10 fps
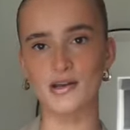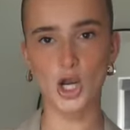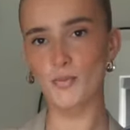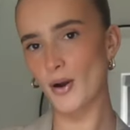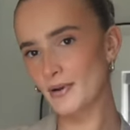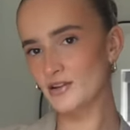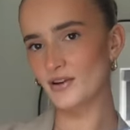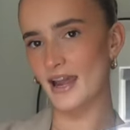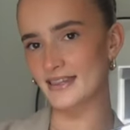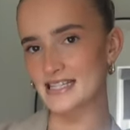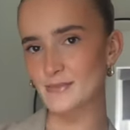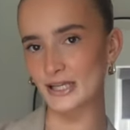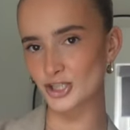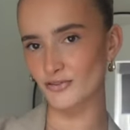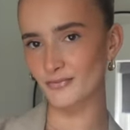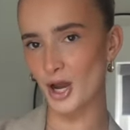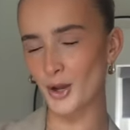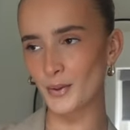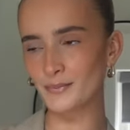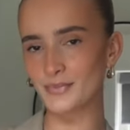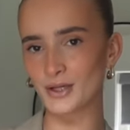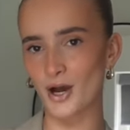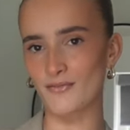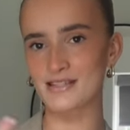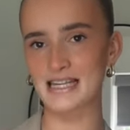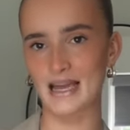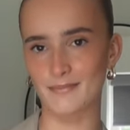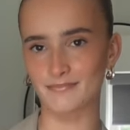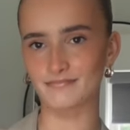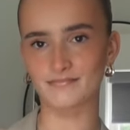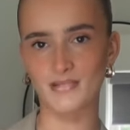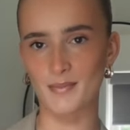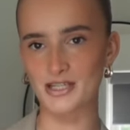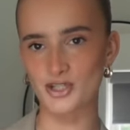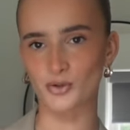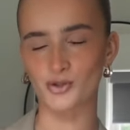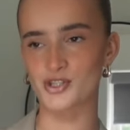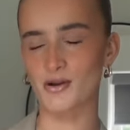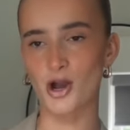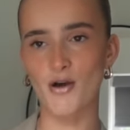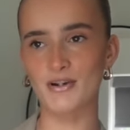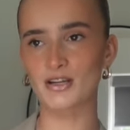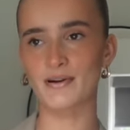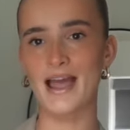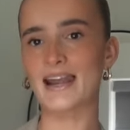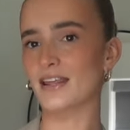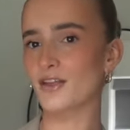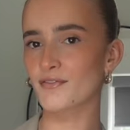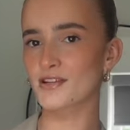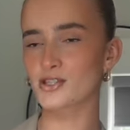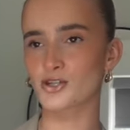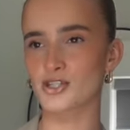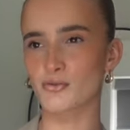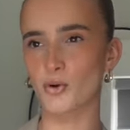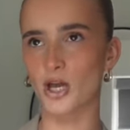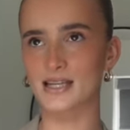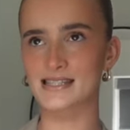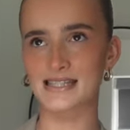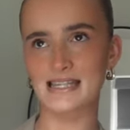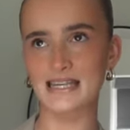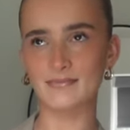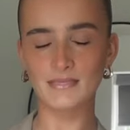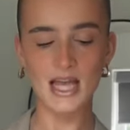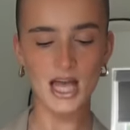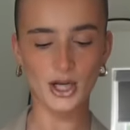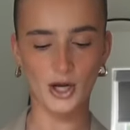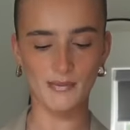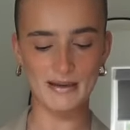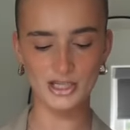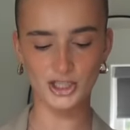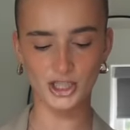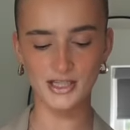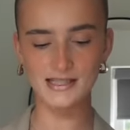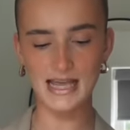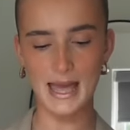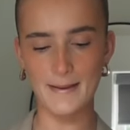I could probably create this picture from home, but obviously I'm indoors, so I can't really create any of the others because they're all like city kind of pictures.